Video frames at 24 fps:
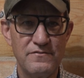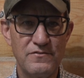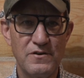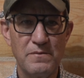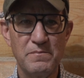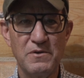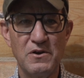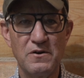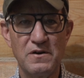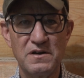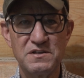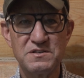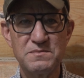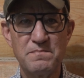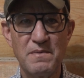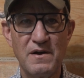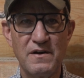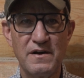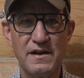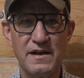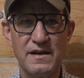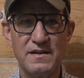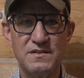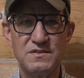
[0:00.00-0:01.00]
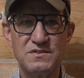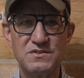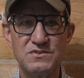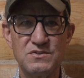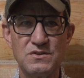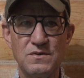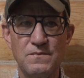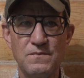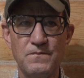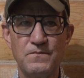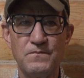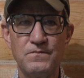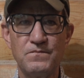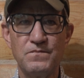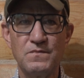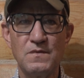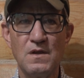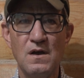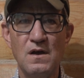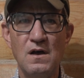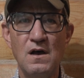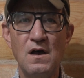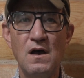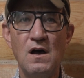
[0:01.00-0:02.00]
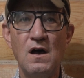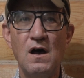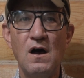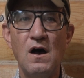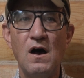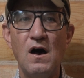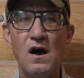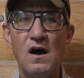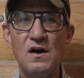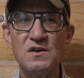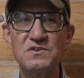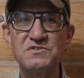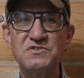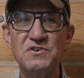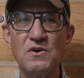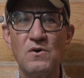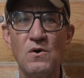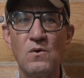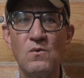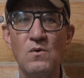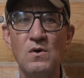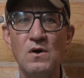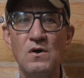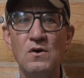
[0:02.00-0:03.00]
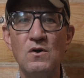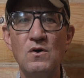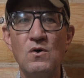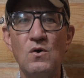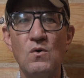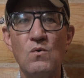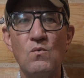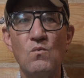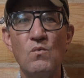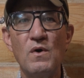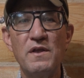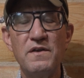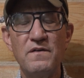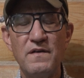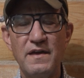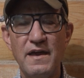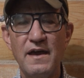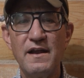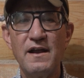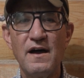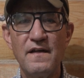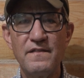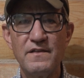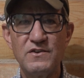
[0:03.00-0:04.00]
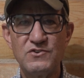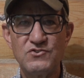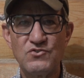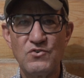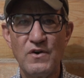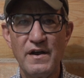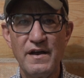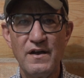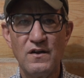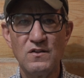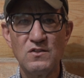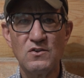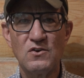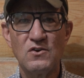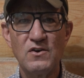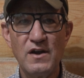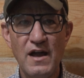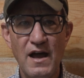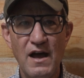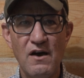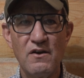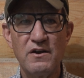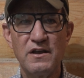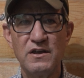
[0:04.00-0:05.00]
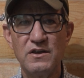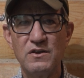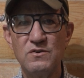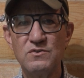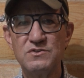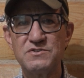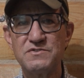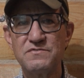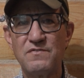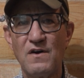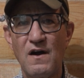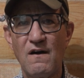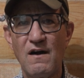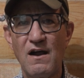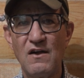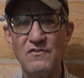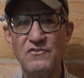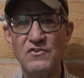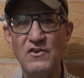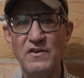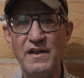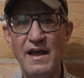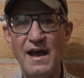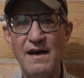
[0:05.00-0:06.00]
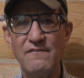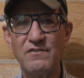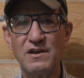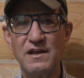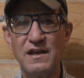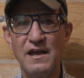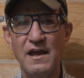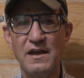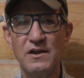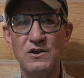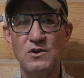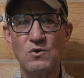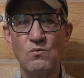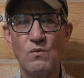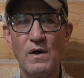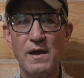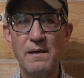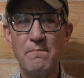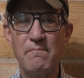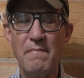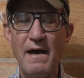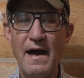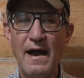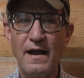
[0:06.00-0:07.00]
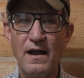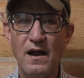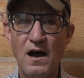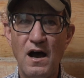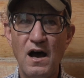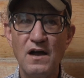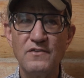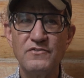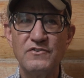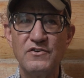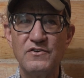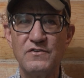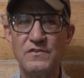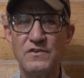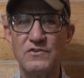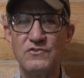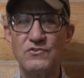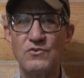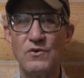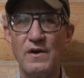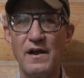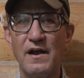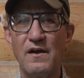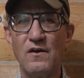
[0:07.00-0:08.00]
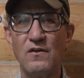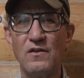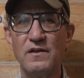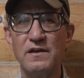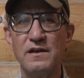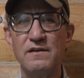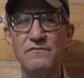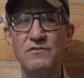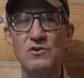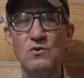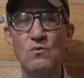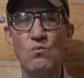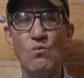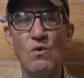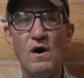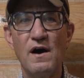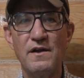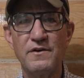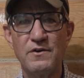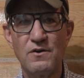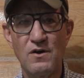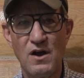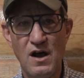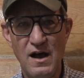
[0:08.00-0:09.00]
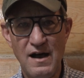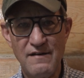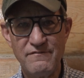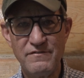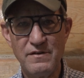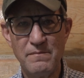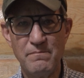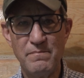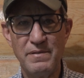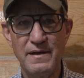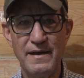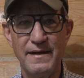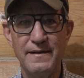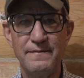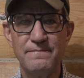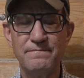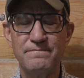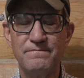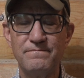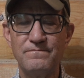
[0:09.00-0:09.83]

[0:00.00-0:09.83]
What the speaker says: from your experience. Also, when you get on the trail, learn how to use FarOut to navigate your way back onto the trail if you wander off a bit.